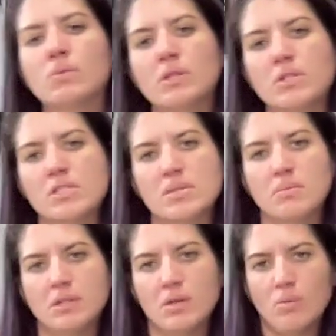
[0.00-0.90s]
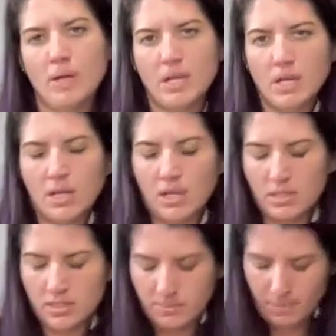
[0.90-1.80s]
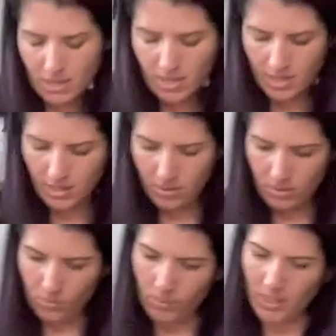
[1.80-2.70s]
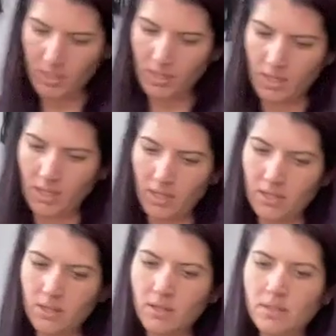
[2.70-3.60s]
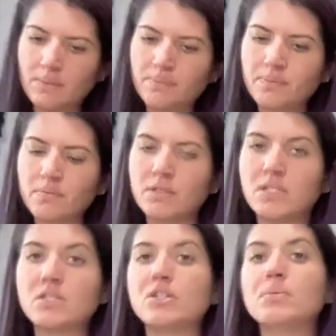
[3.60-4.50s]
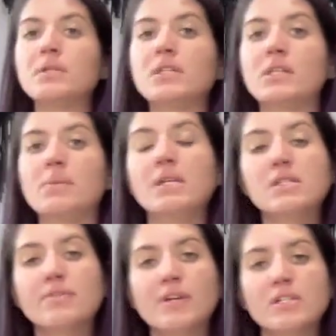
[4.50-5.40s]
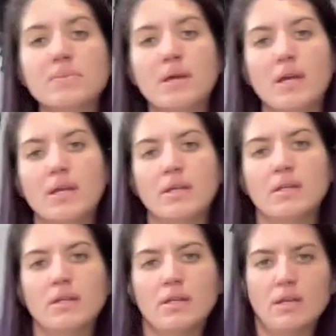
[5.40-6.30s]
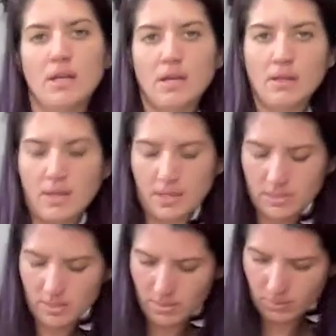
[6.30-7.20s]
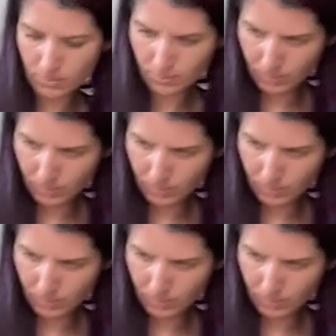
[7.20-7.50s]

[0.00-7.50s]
We are just simply awakening the spine, awakening the serpent at the base of our spine. Inhale, exhale.